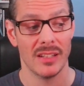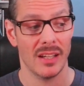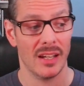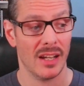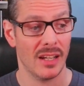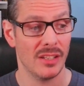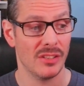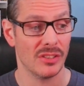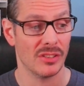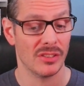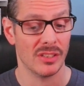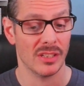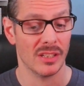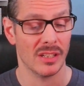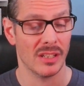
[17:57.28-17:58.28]
I
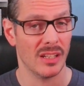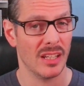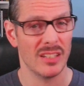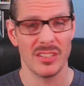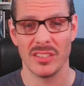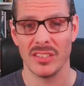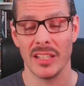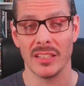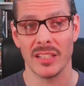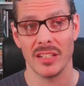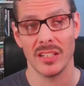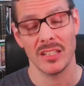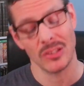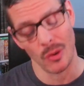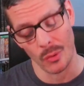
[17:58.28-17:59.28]
just uh, I just think that
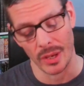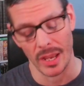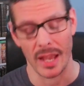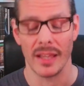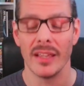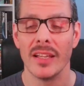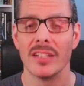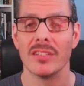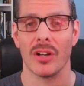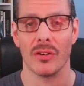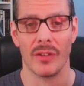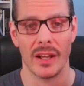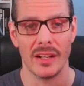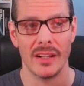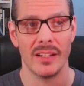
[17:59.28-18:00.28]
it's okay. It's all
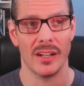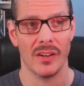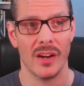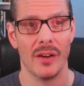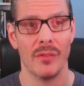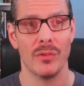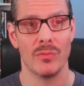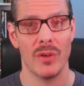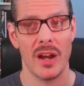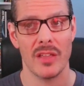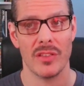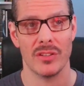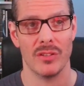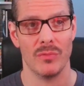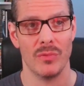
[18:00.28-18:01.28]
right. You know, I would
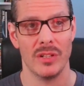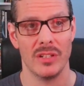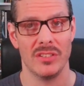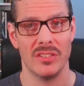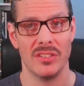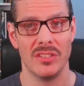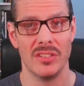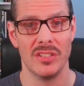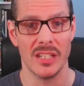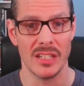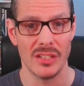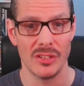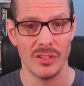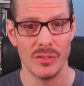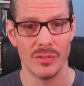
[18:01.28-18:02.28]
rather that we
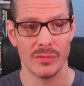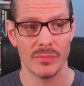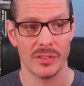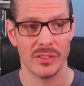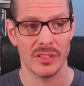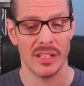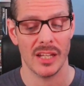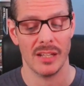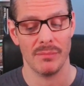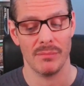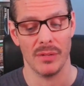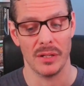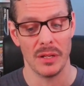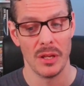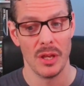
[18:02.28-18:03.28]
didn't do as much of that,
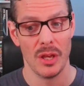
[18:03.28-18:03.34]
but